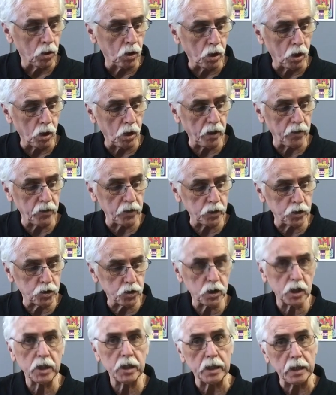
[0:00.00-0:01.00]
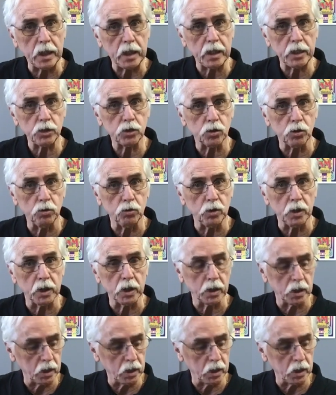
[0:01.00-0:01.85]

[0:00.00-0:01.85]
On the G and A tuning,